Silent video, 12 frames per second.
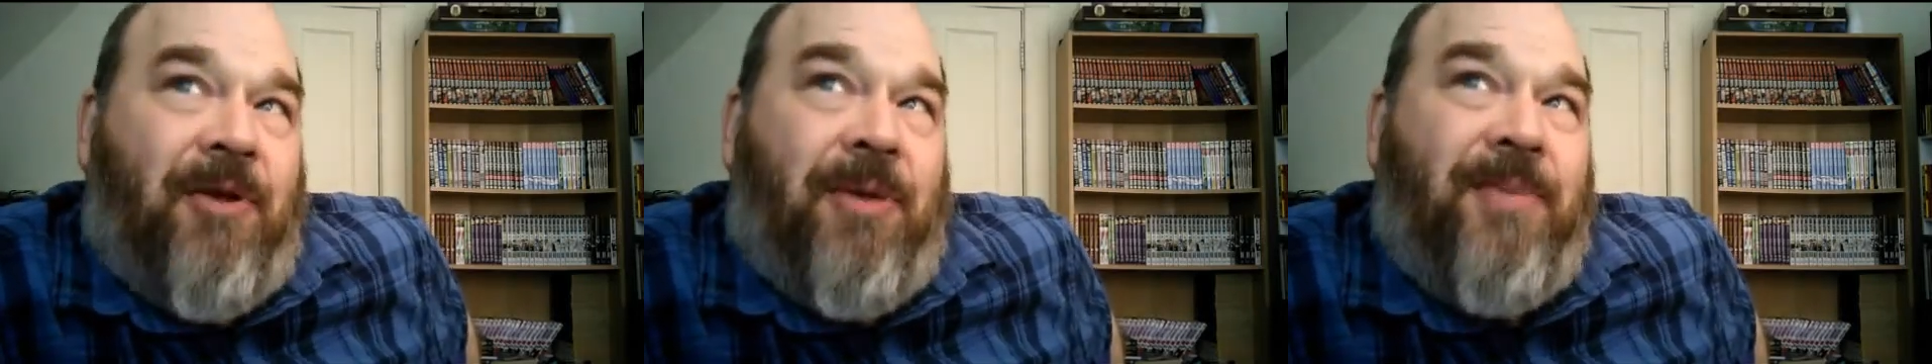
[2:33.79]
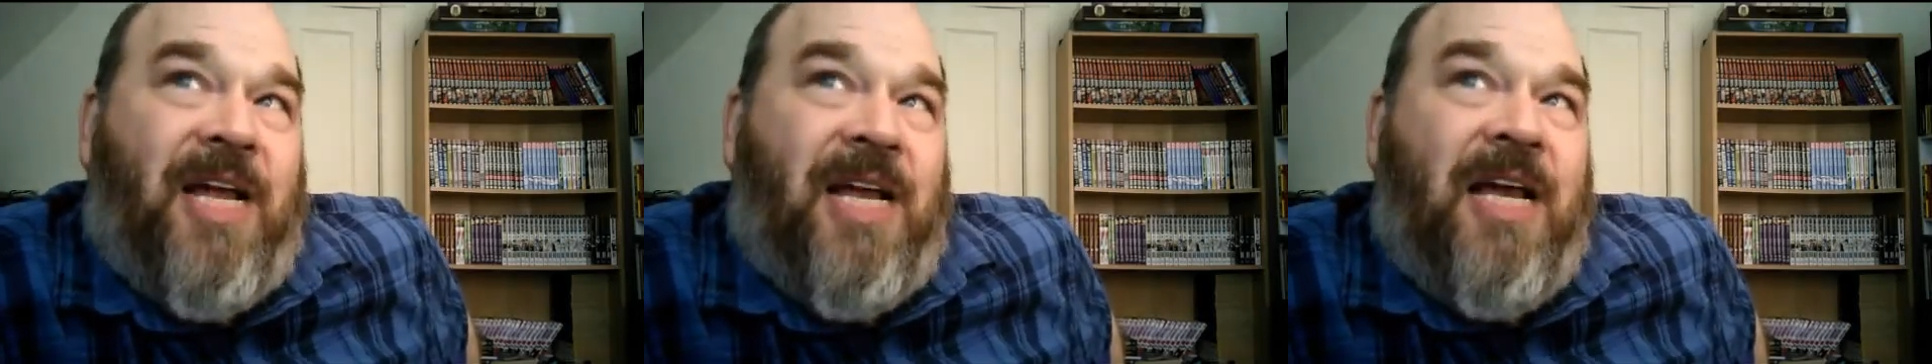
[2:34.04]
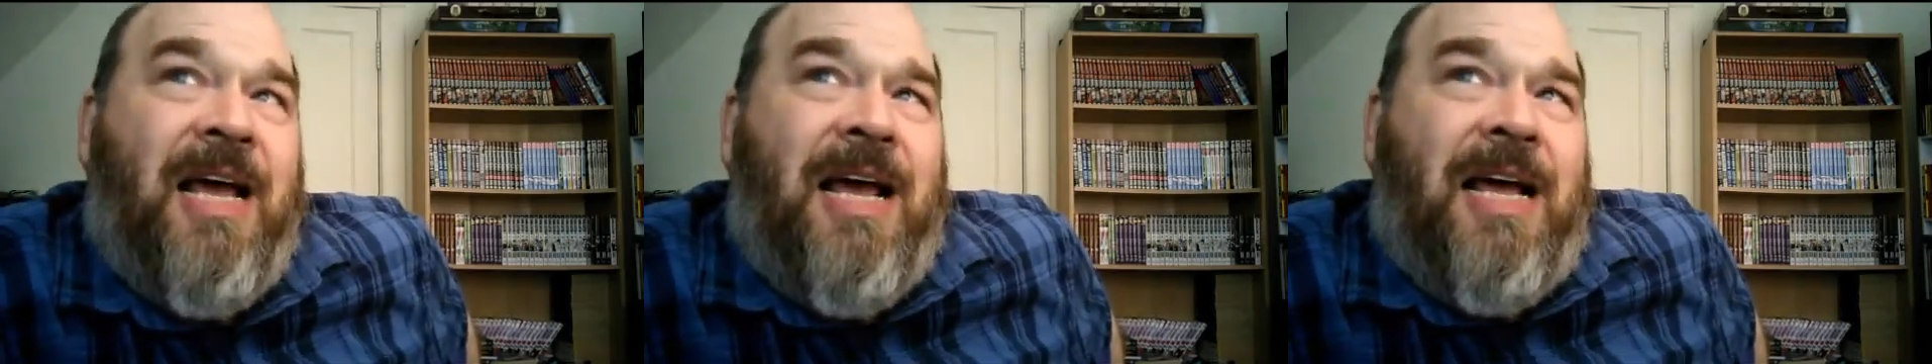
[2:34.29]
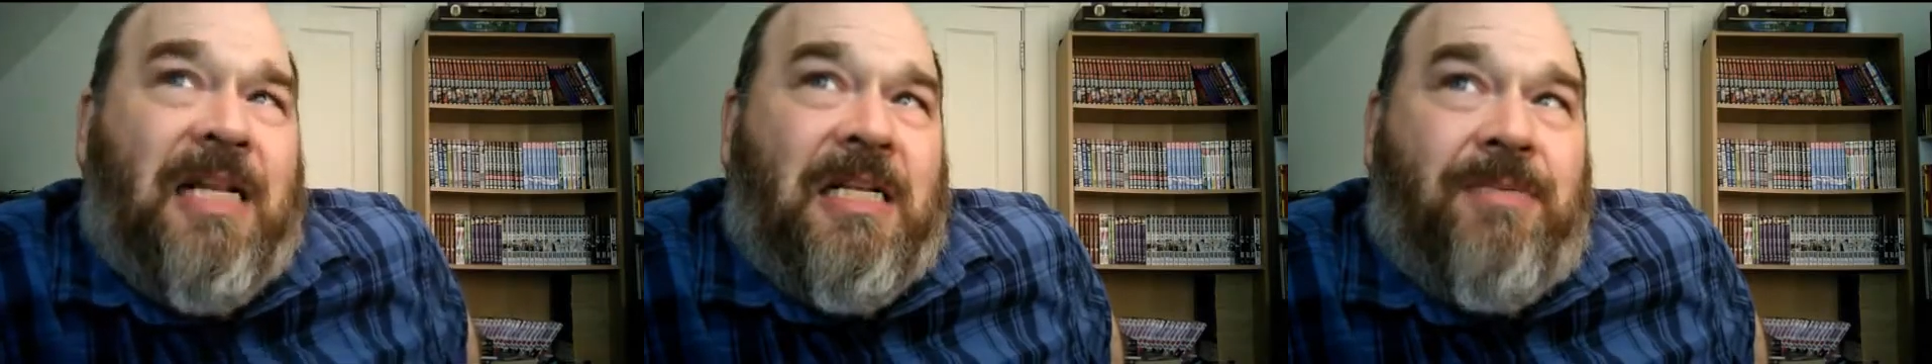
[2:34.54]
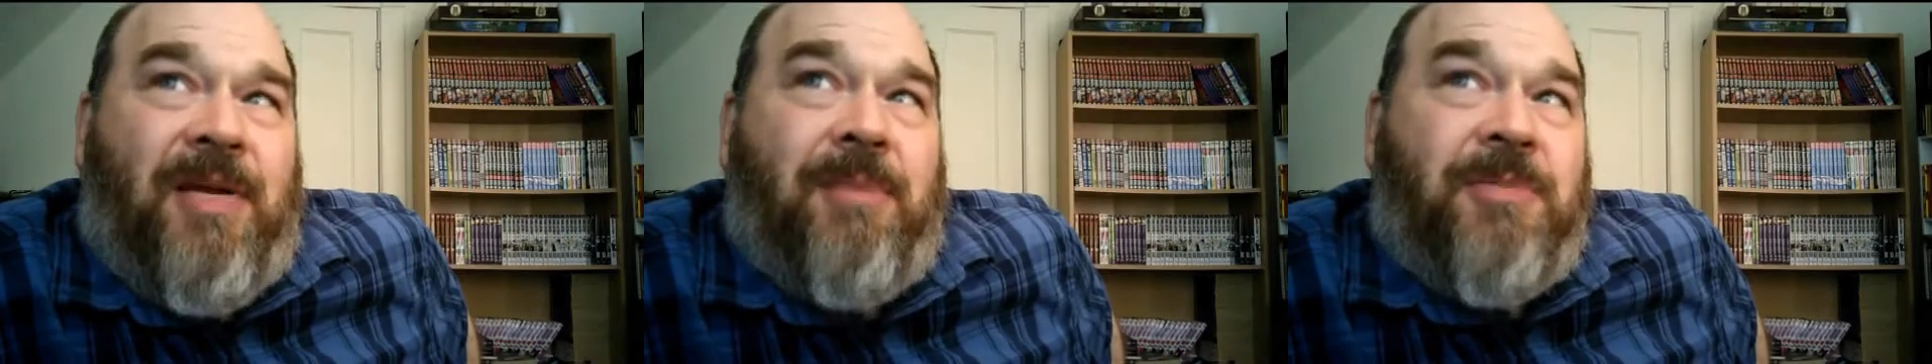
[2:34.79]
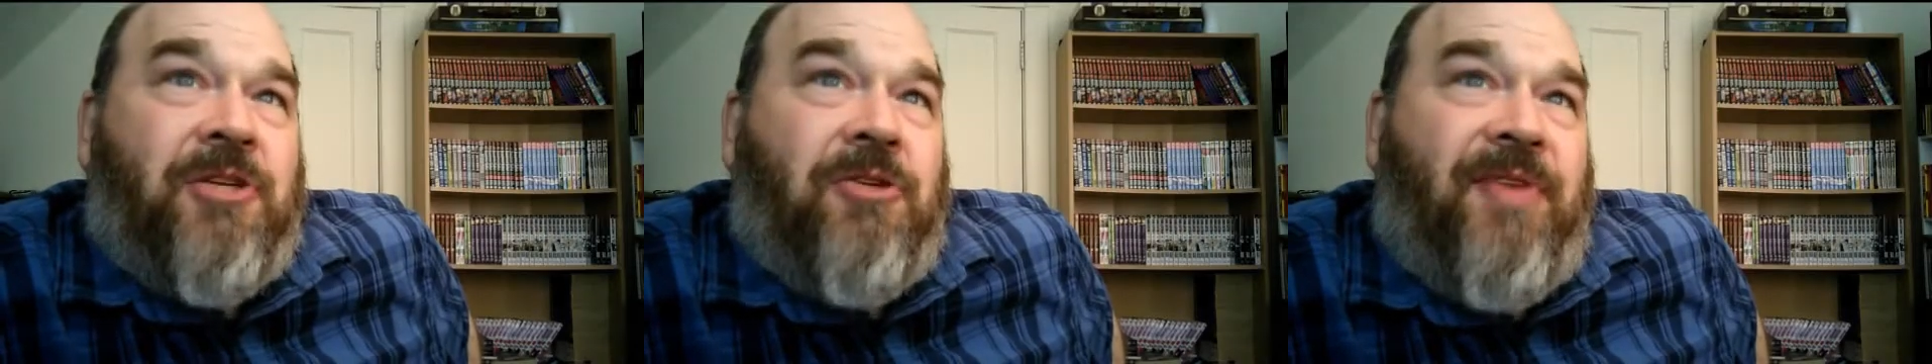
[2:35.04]
Mary Mead, has been
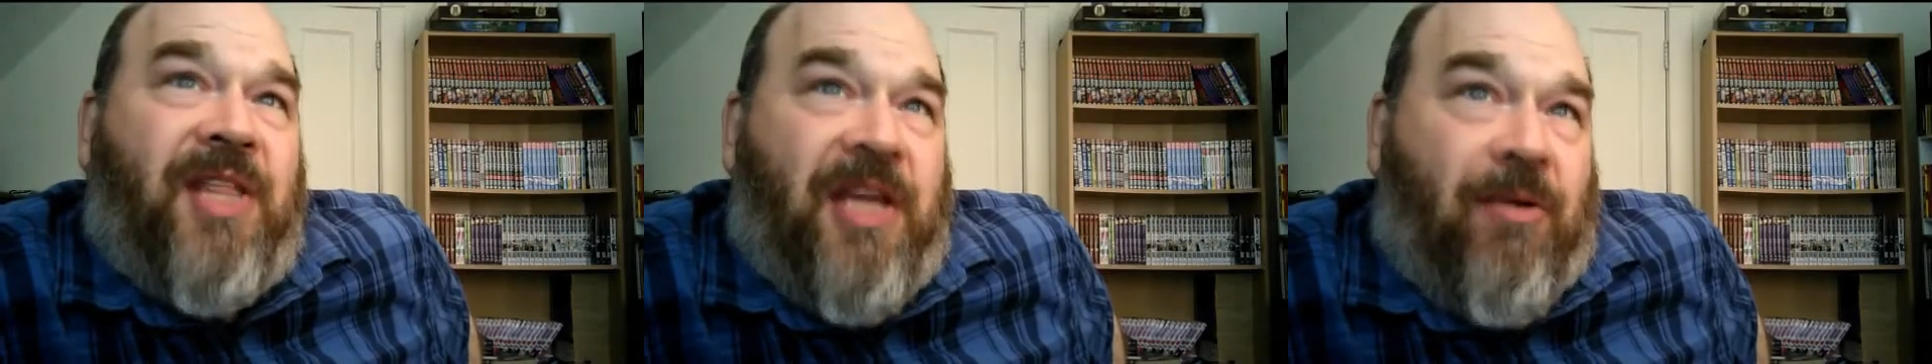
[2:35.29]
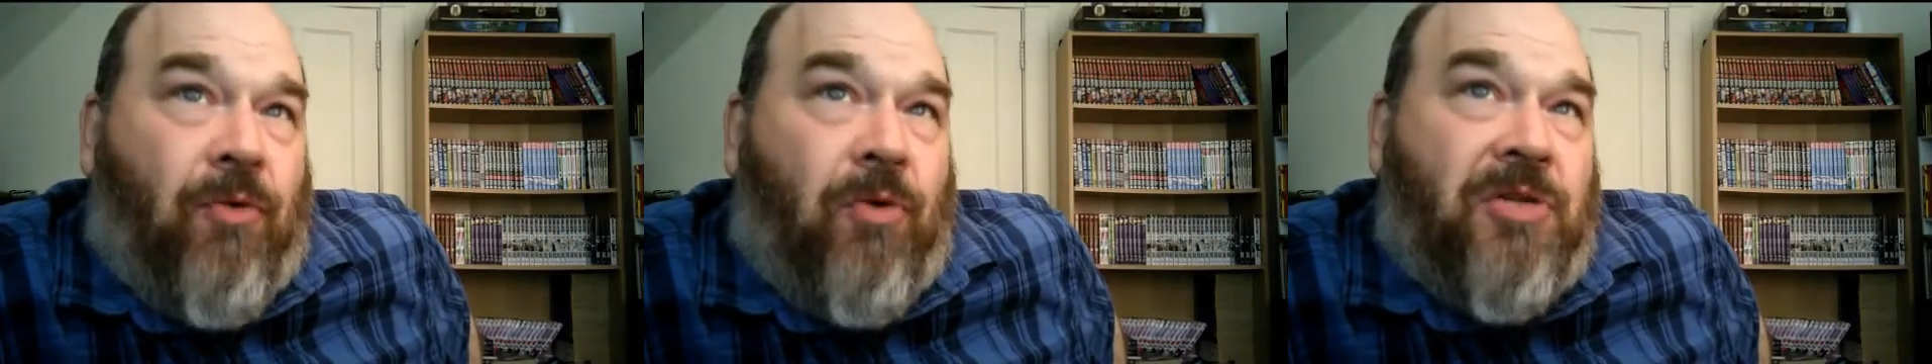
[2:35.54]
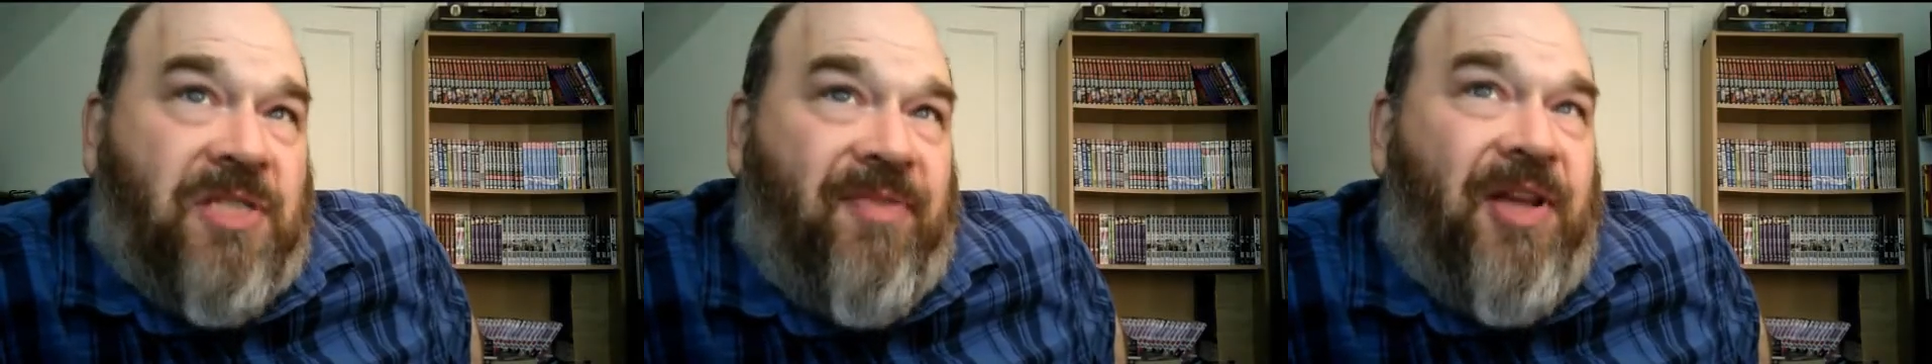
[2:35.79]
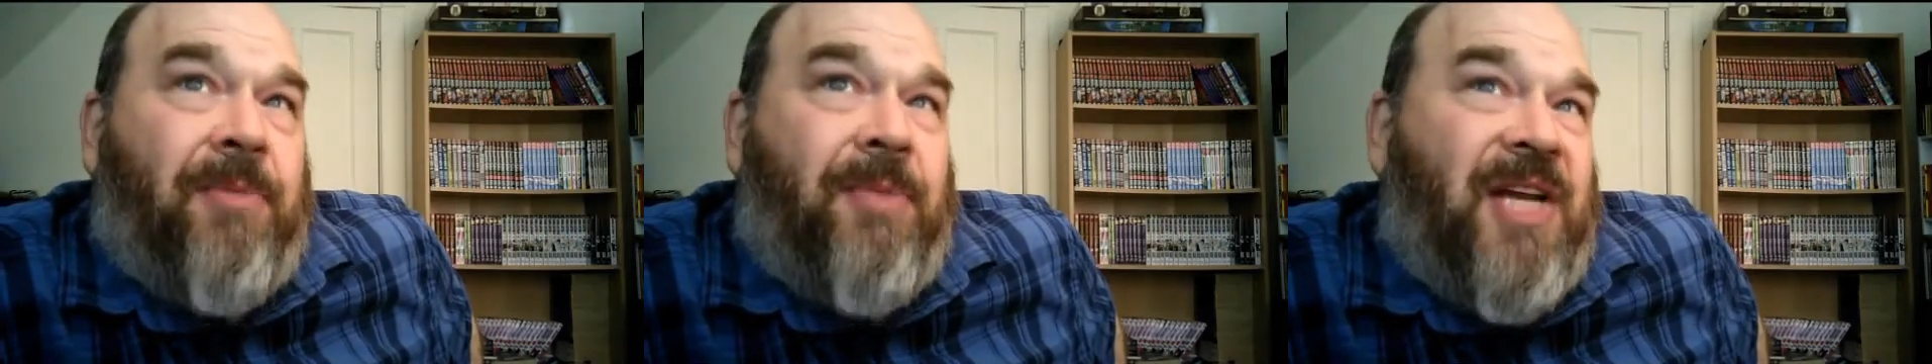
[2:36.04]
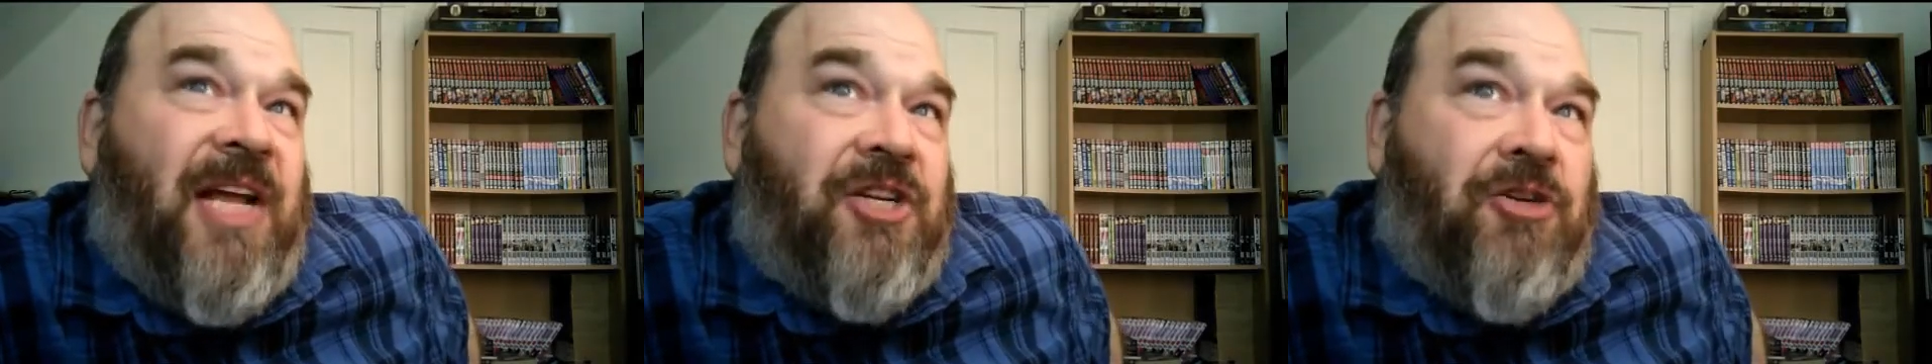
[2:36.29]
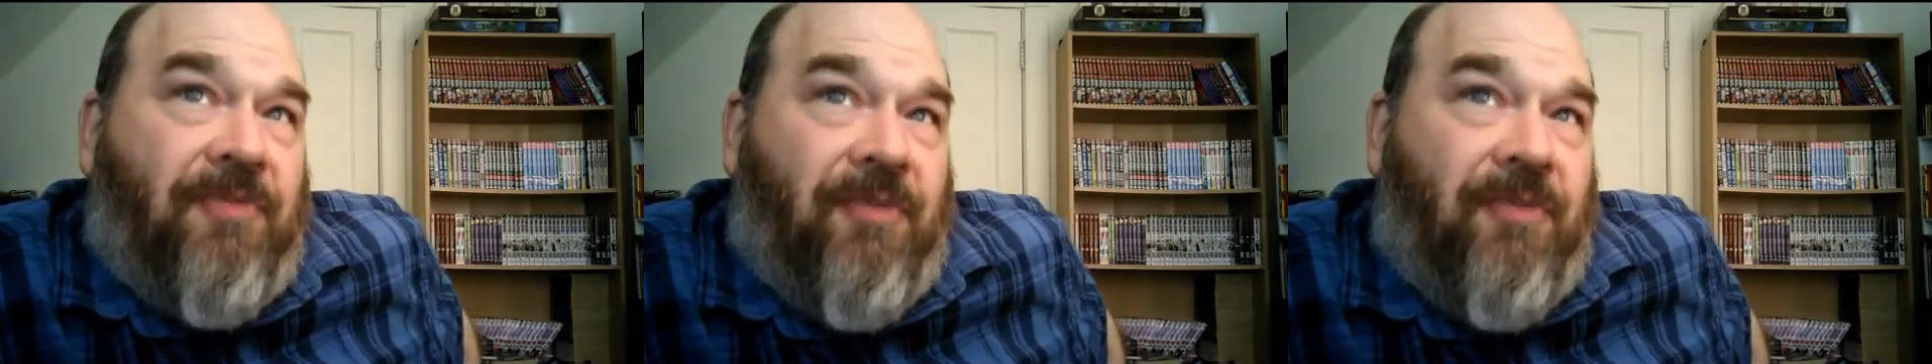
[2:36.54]
observing the worst of human nature